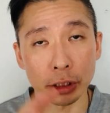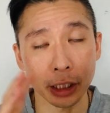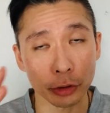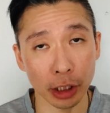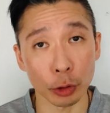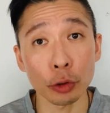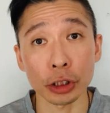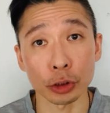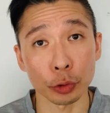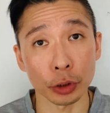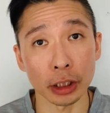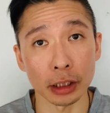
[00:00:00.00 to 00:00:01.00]
that you can look
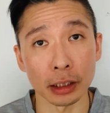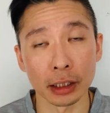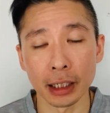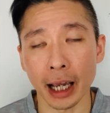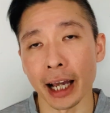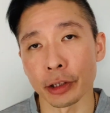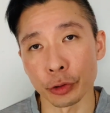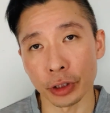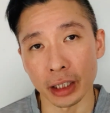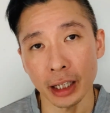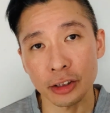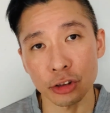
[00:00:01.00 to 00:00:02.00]
into it, and you
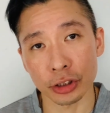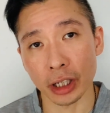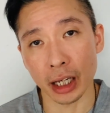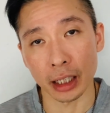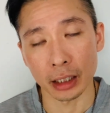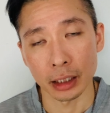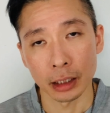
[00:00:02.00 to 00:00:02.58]
can understand